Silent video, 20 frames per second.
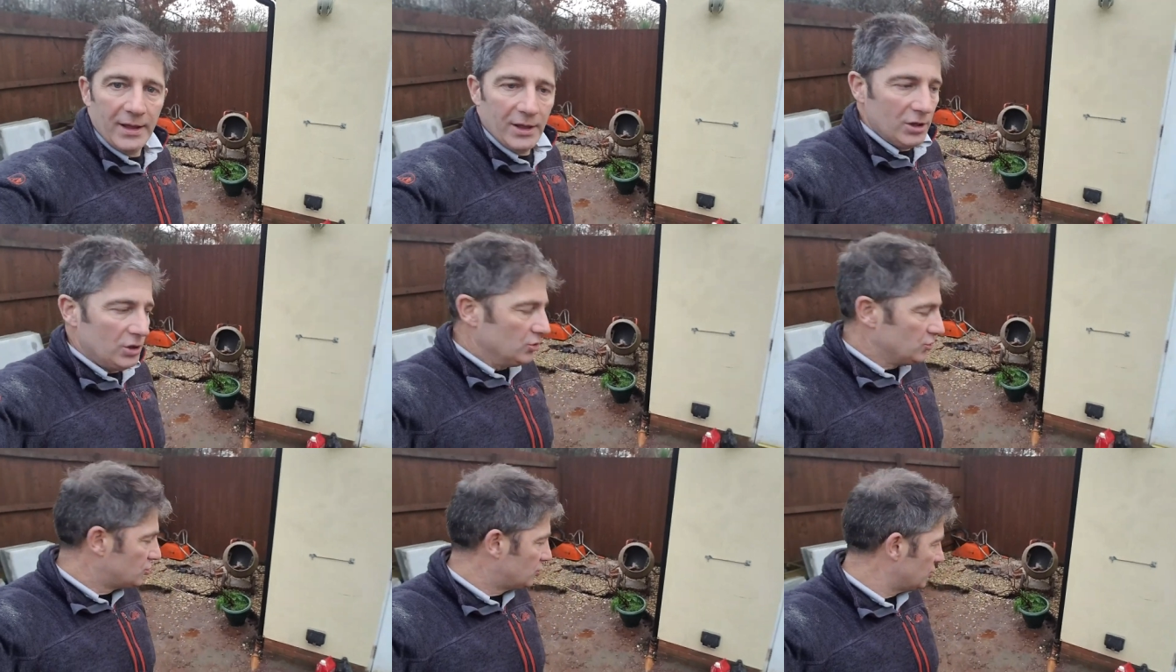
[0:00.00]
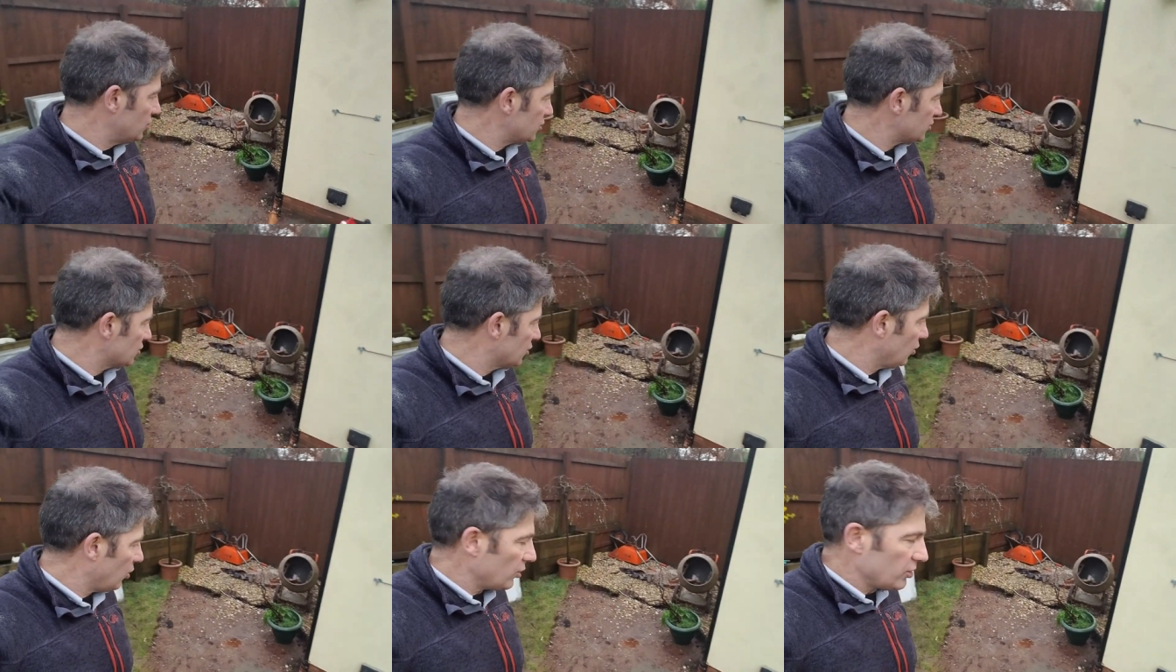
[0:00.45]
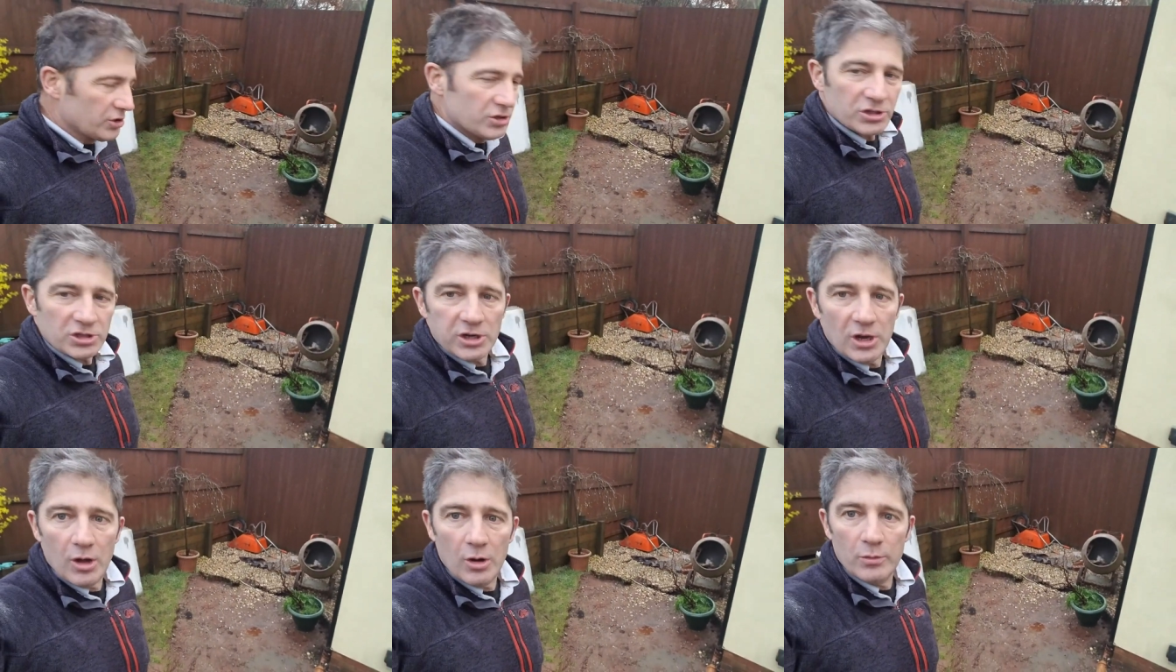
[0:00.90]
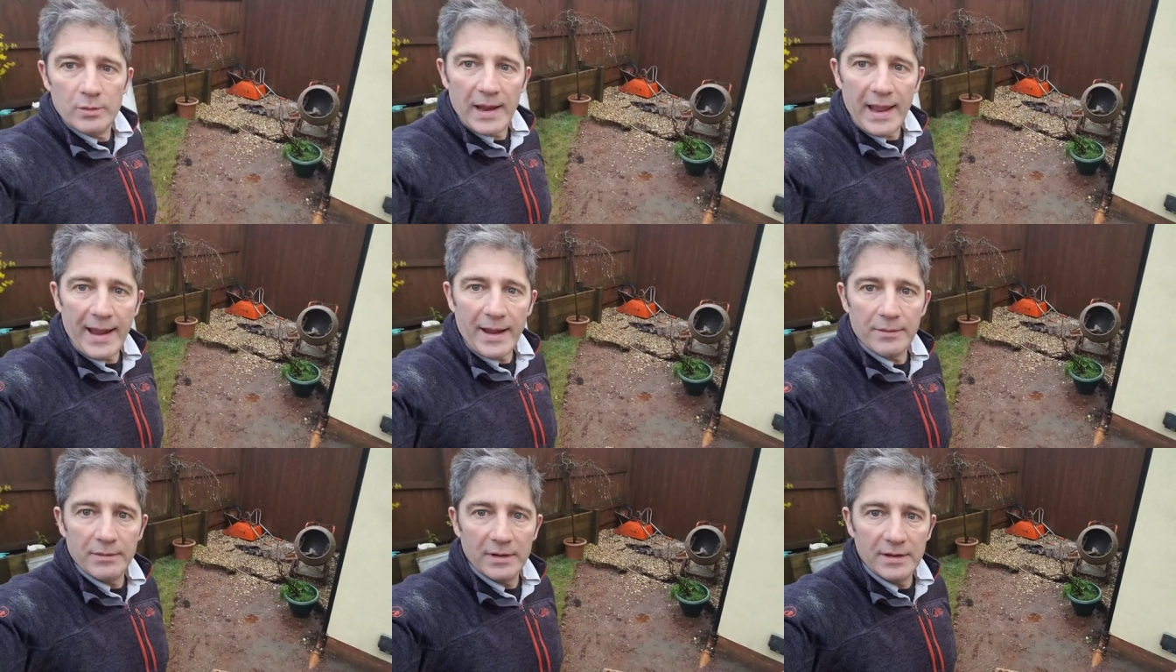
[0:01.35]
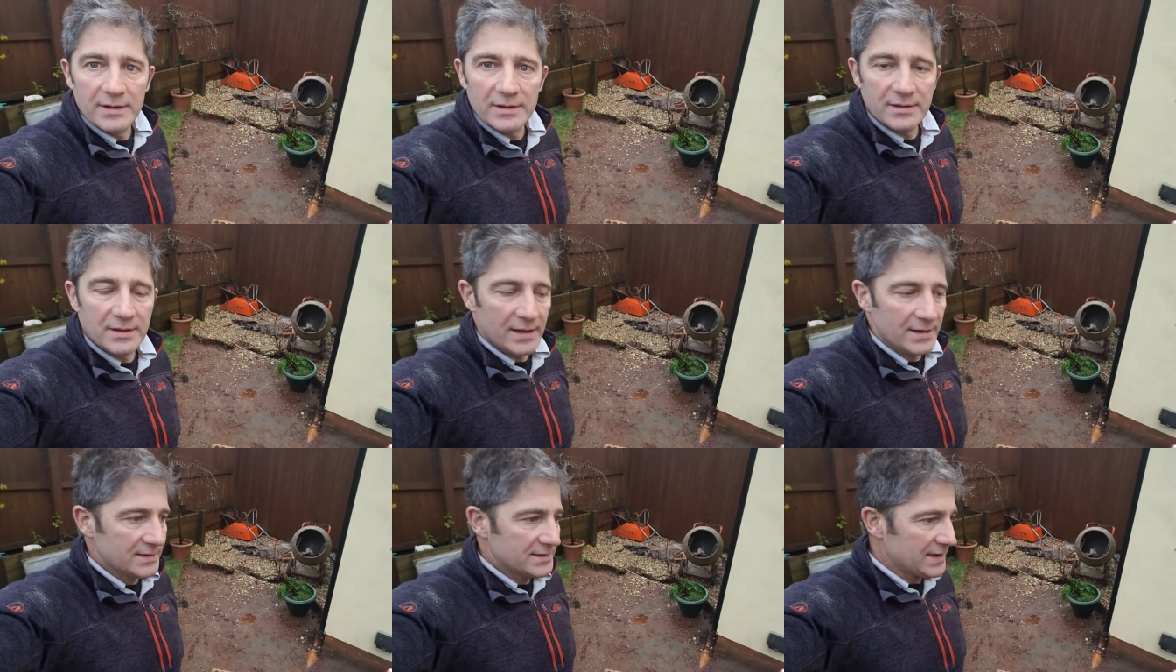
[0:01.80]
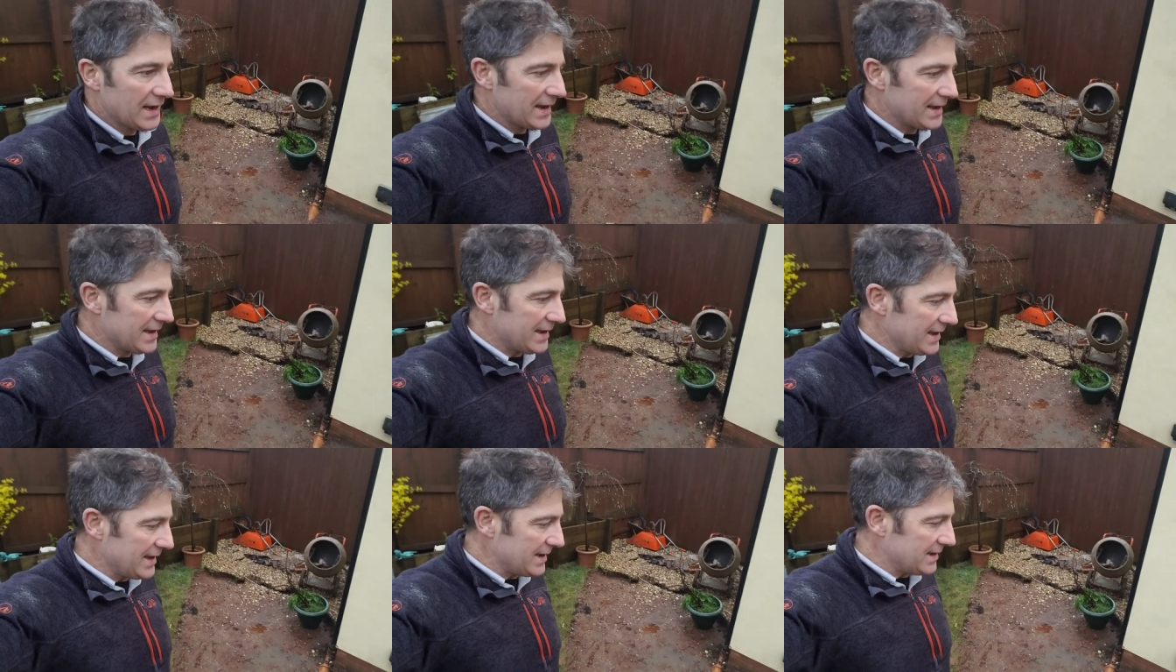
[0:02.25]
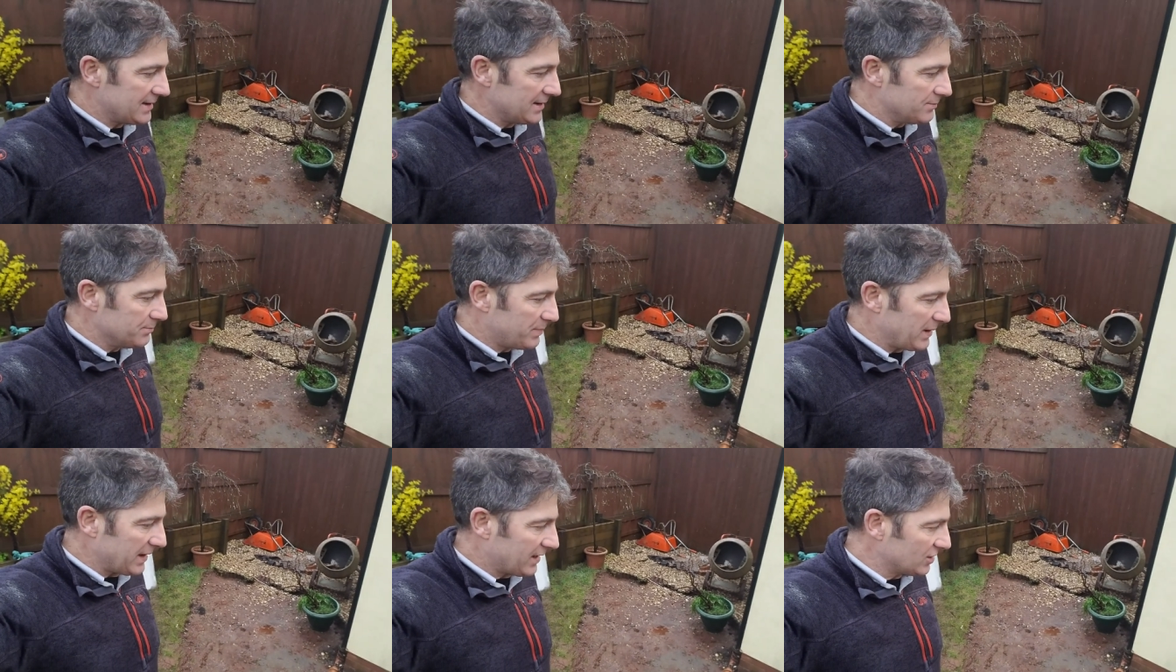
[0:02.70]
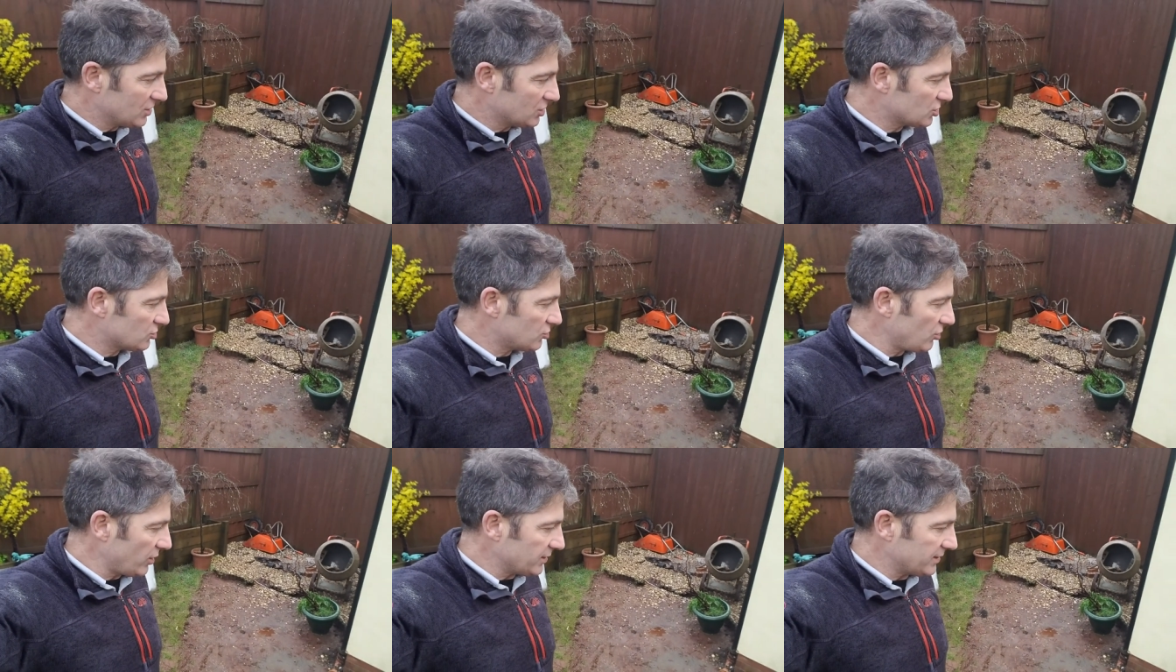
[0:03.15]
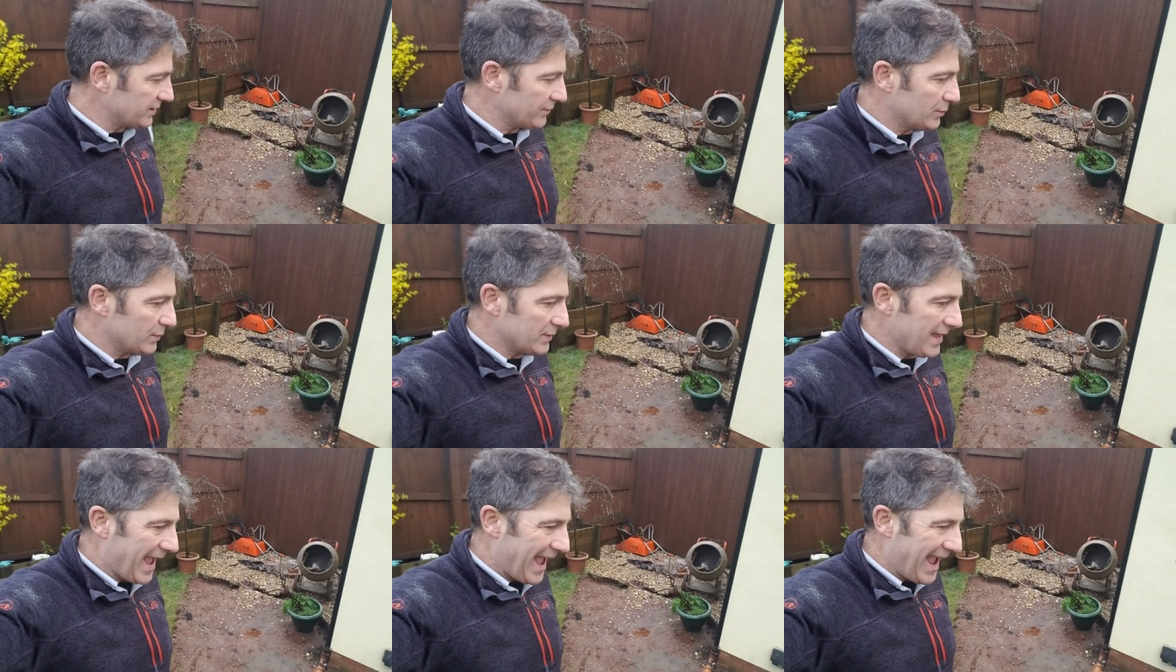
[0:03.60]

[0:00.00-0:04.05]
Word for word: you just got to slow down and take heed and be constructive with